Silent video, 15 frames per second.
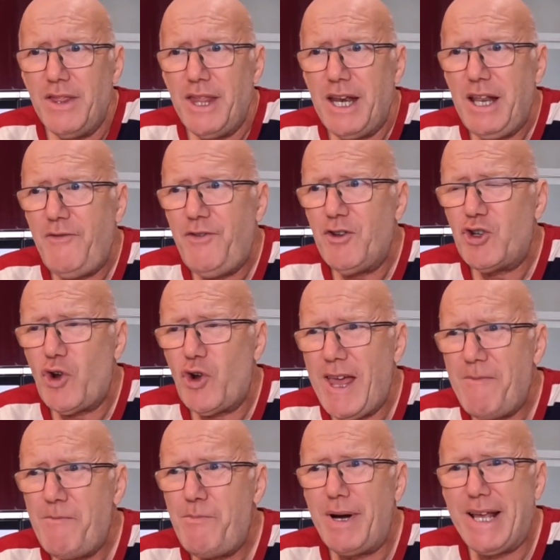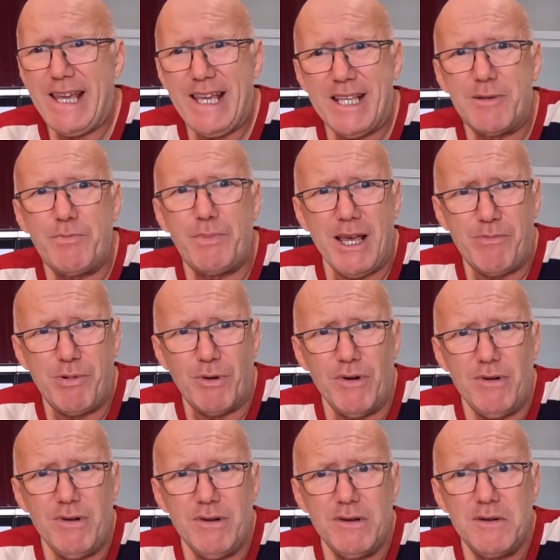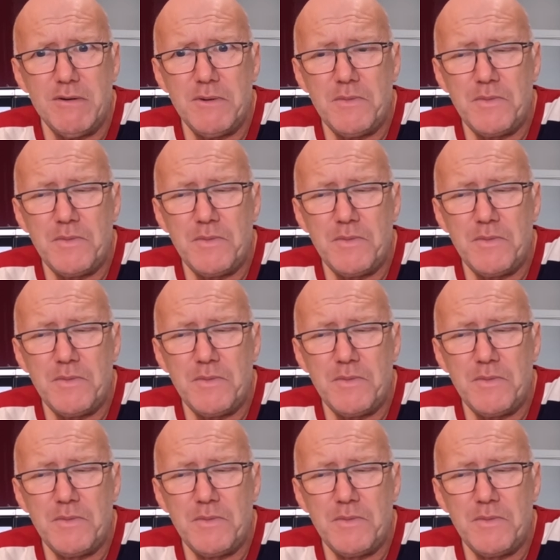then if you try and please people,